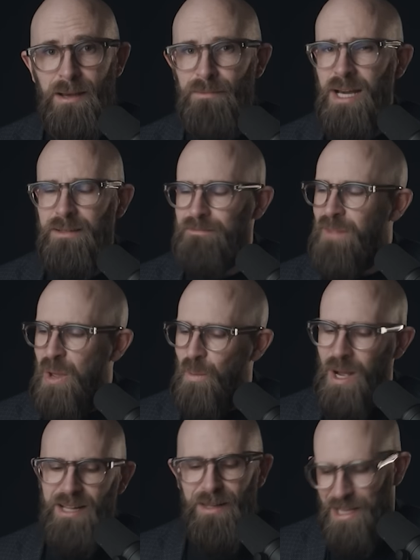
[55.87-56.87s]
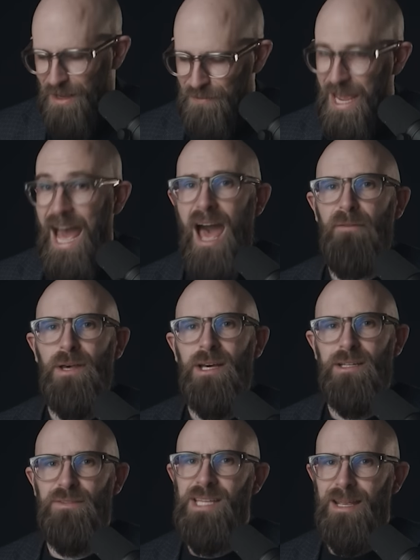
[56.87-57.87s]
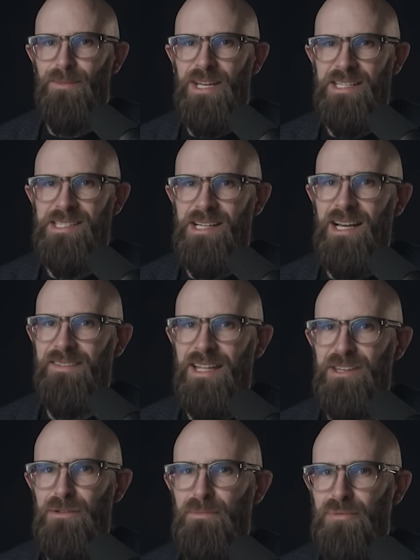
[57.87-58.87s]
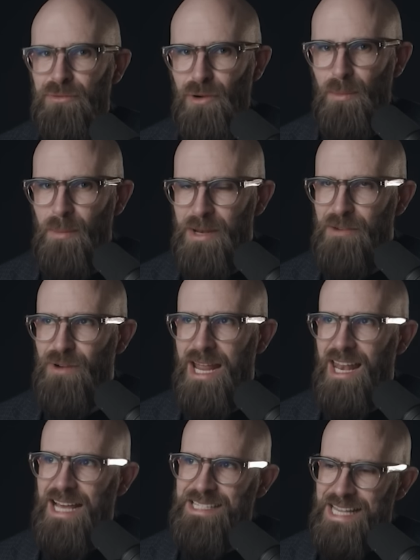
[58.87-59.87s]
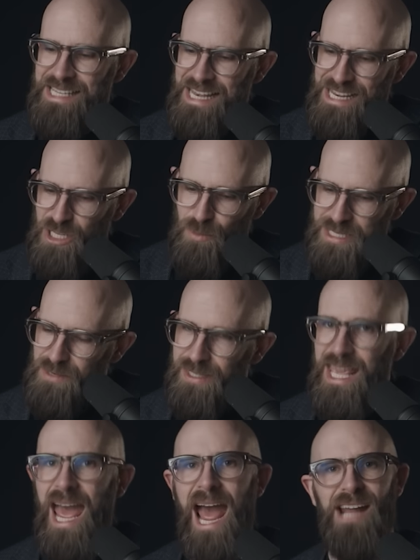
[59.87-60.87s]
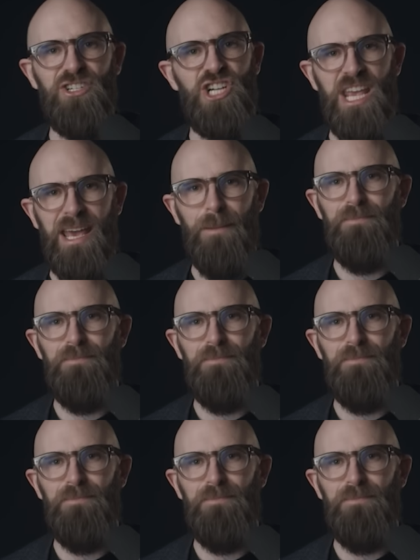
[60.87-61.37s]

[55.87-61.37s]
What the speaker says: But, well, if you have heard of Turkmenistan, then you probably realize there's a little bit of a catch here.